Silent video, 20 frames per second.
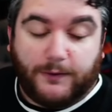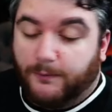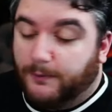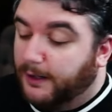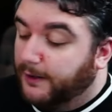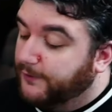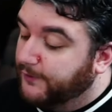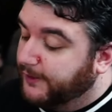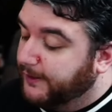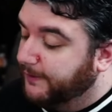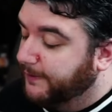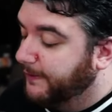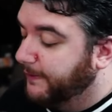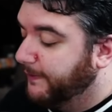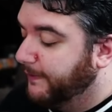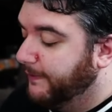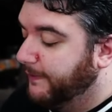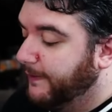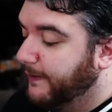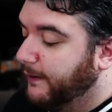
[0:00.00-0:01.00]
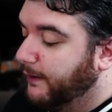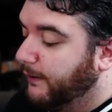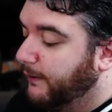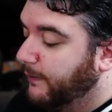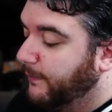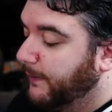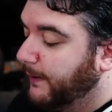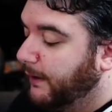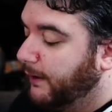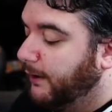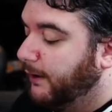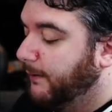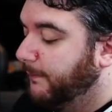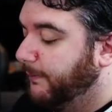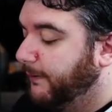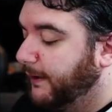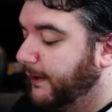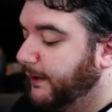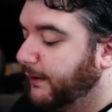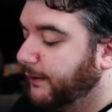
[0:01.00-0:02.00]
other consistency cards, we are
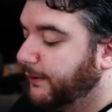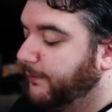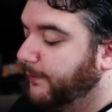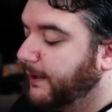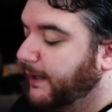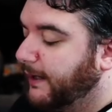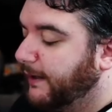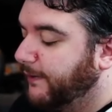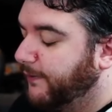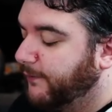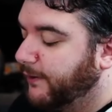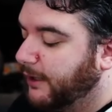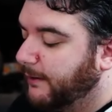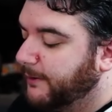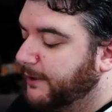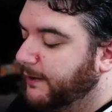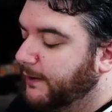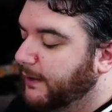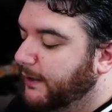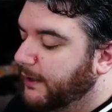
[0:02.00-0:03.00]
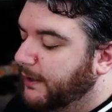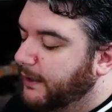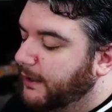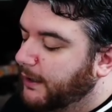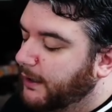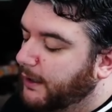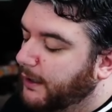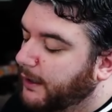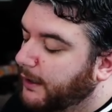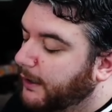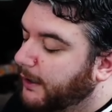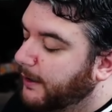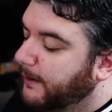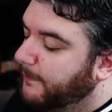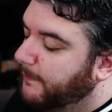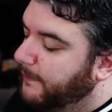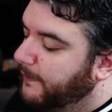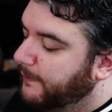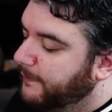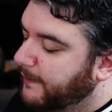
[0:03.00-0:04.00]
playing 3 Astrabbit.
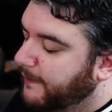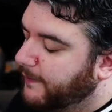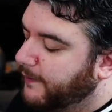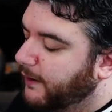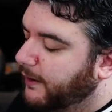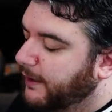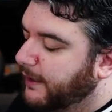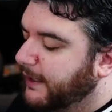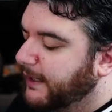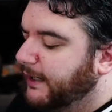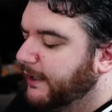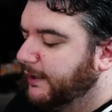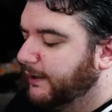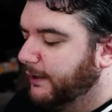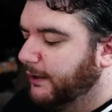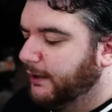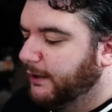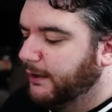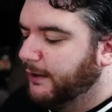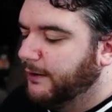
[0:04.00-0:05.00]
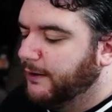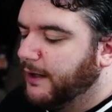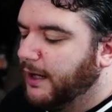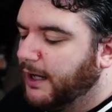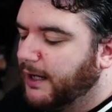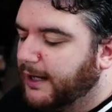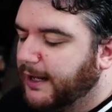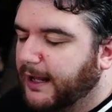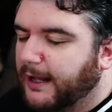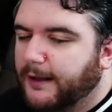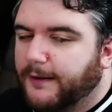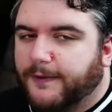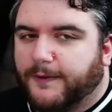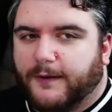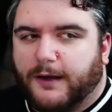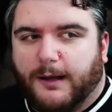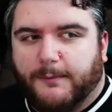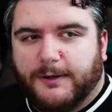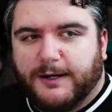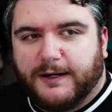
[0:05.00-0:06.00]
This card, again, not as
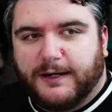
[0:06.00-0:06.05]
common in